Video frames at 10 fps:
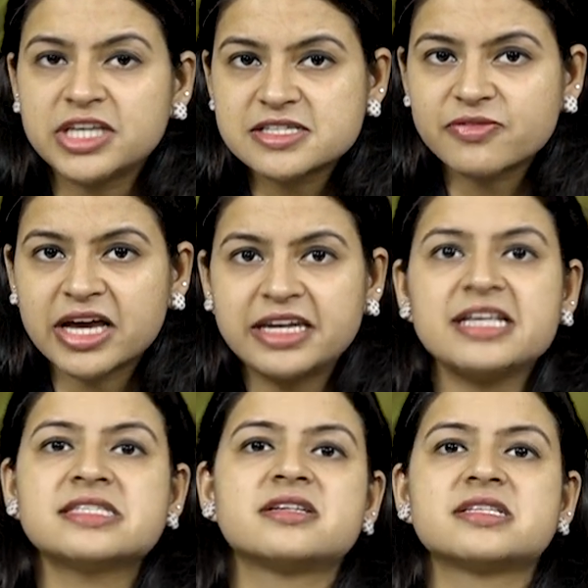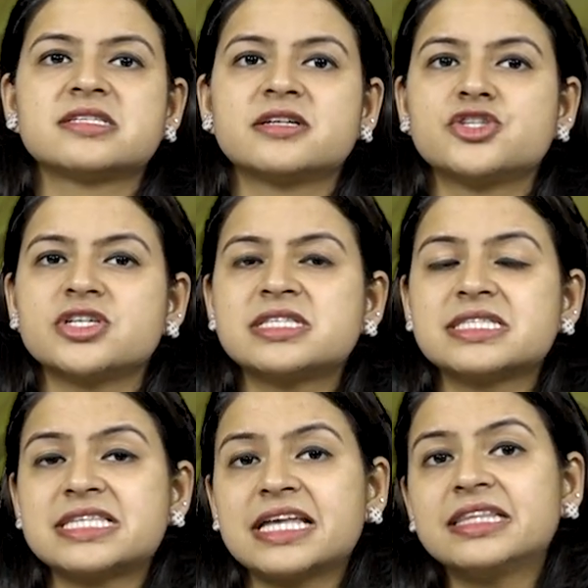these findings, the researchers
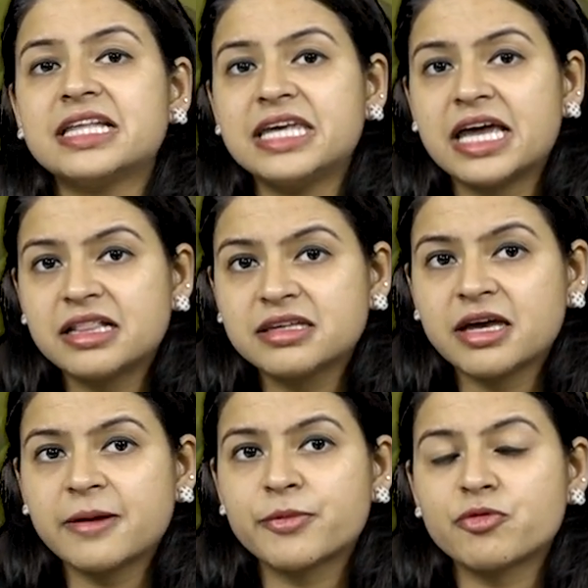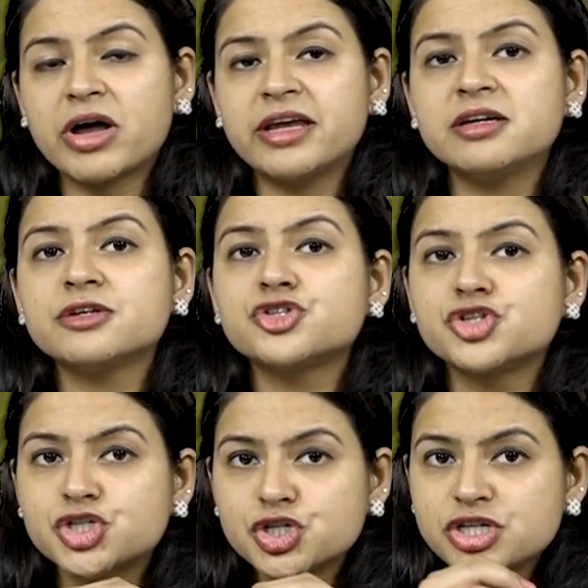said that the healthcare providers
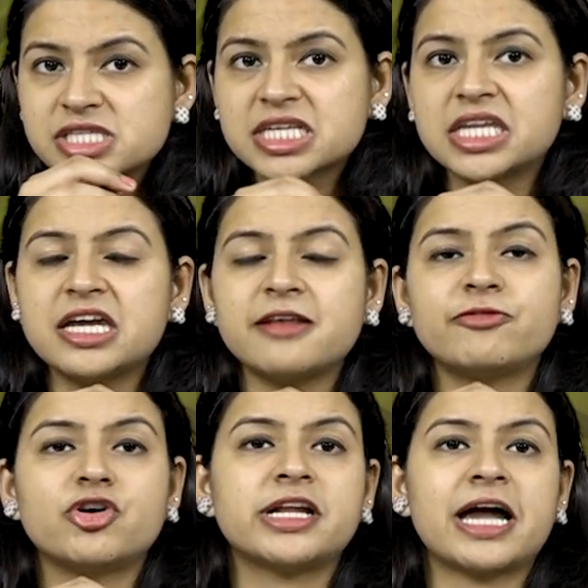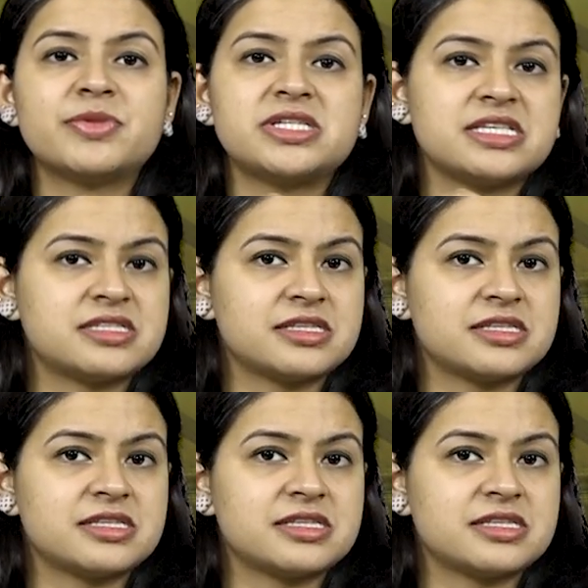should screen for diabetes